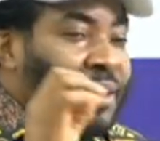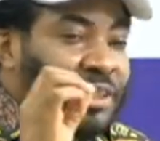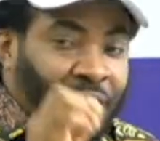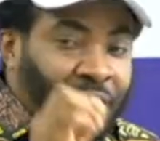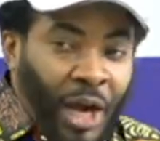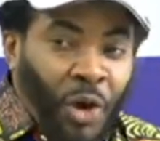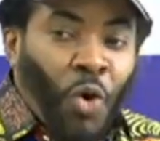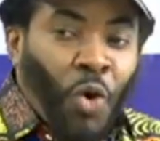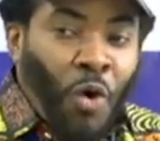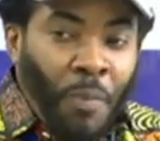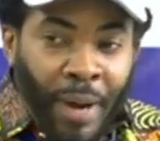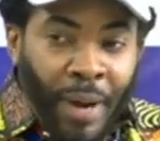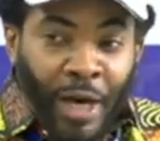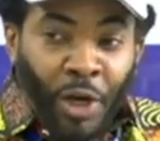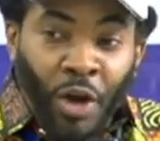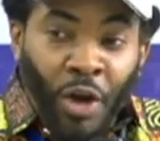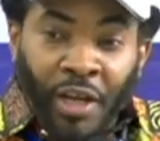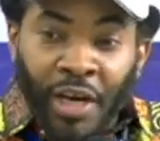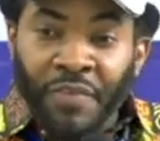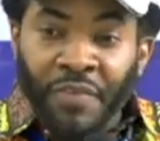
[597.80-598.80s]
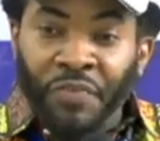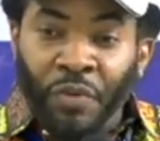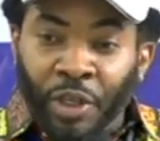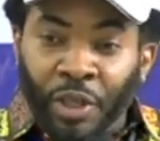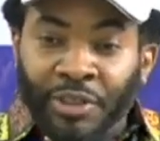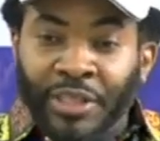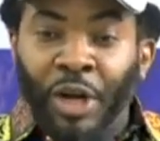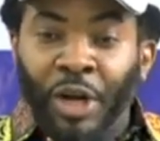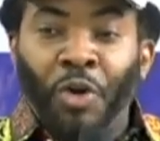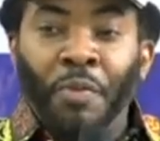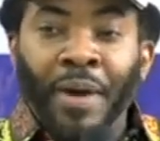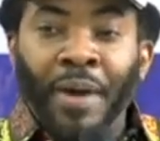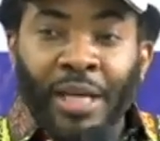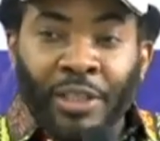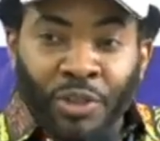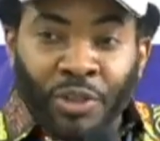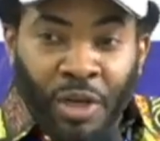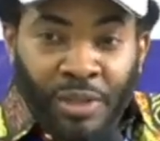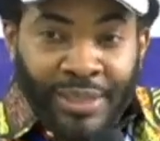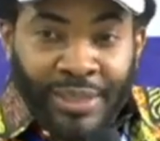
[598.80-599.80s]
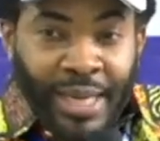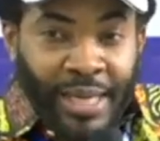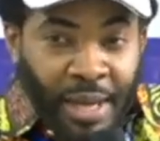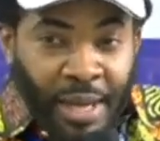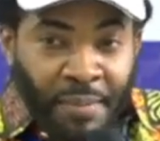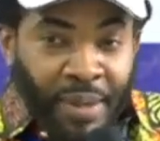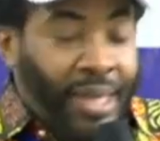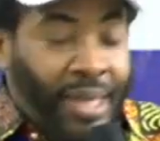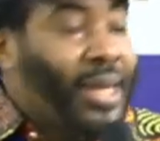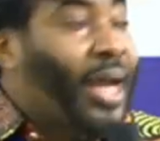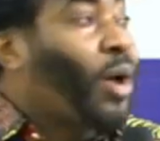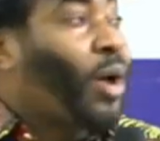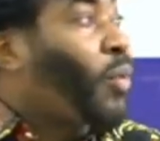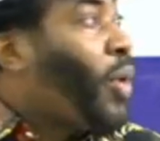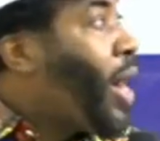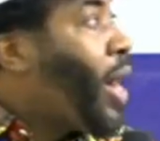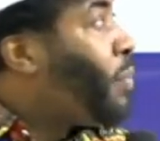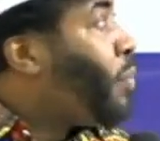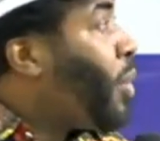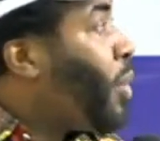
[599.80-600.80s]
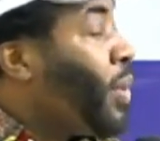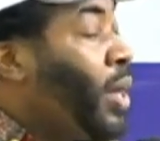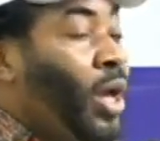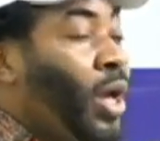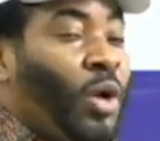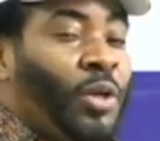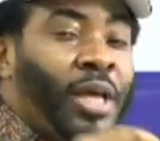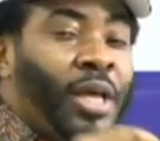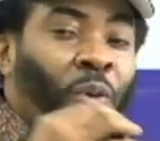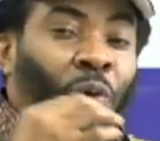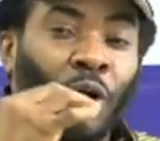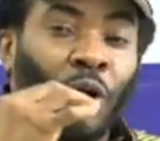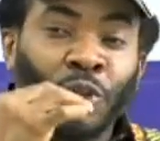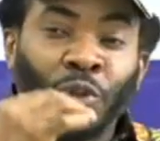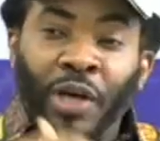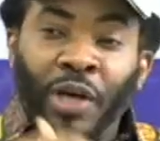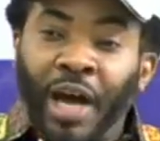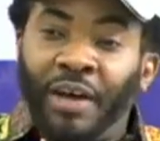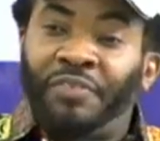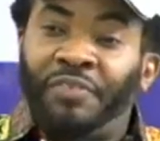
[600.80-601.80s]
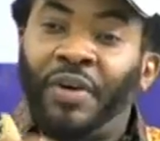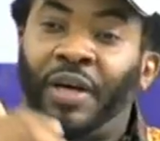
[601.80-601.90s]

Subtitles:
trachoma. Luckily for us, trachoma is not endemic in Akwa Ibom. Then we also have